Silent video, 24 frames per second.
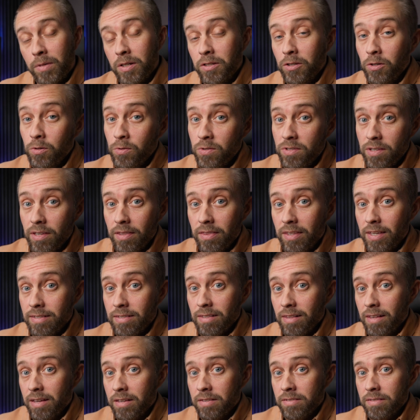But using
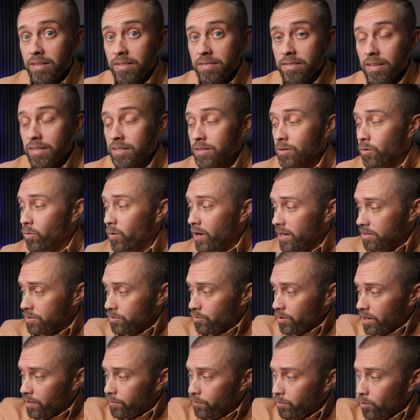these lenses is quite
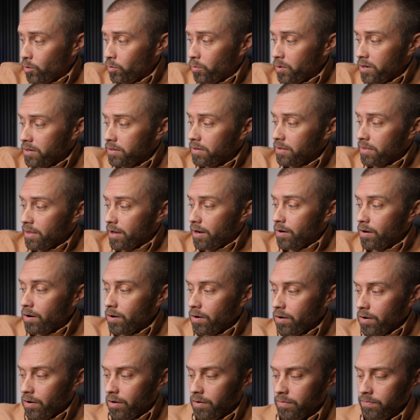straightforward. There
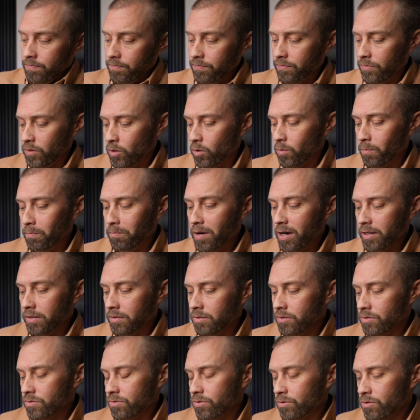are no
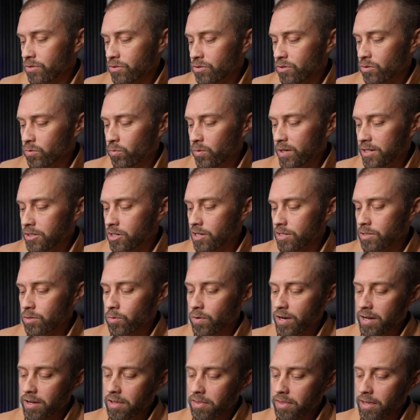buttons or switches
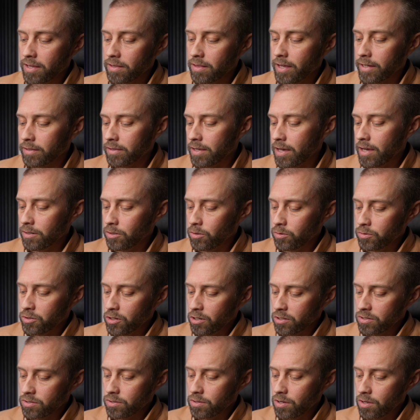or anything like that. You
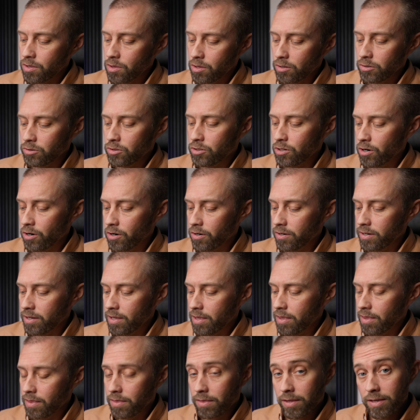just turn
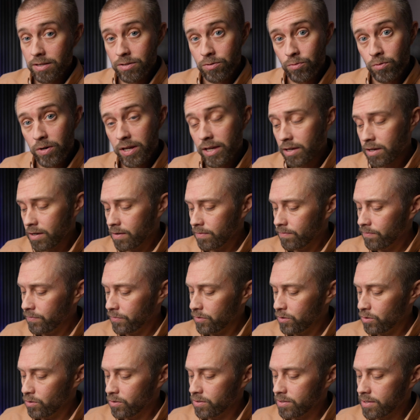this ring
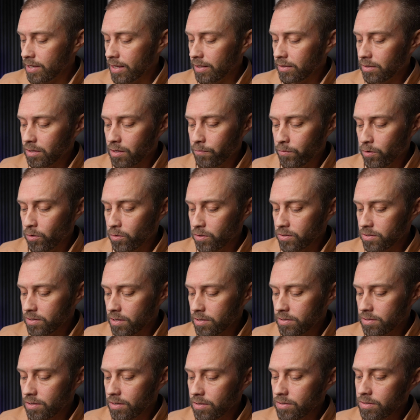to set the focus
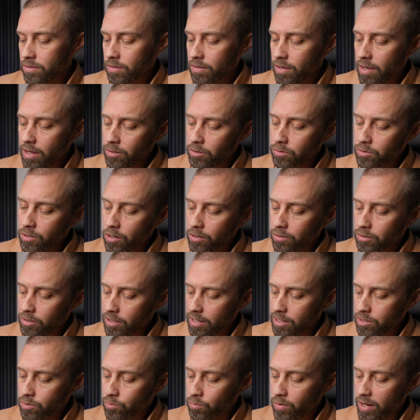distance, and you turn
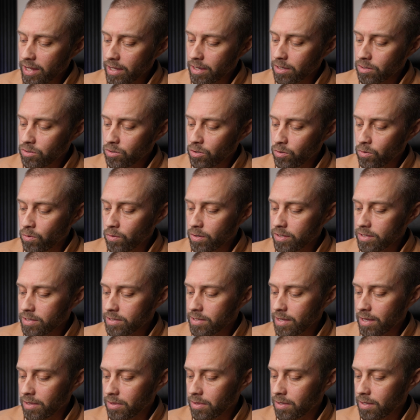this ring to
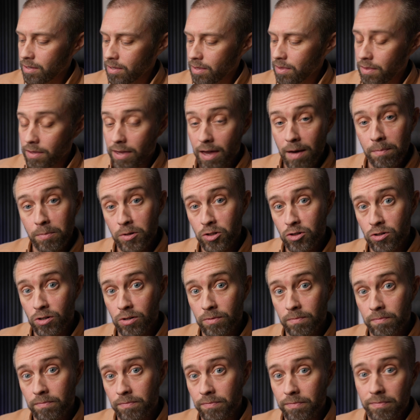set the
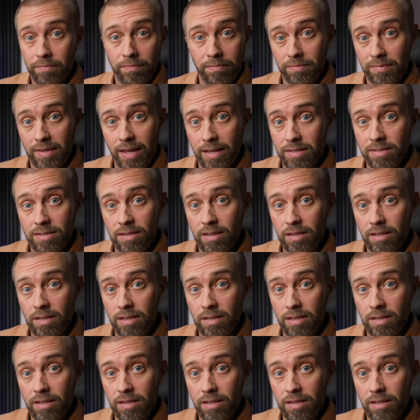aperture. That's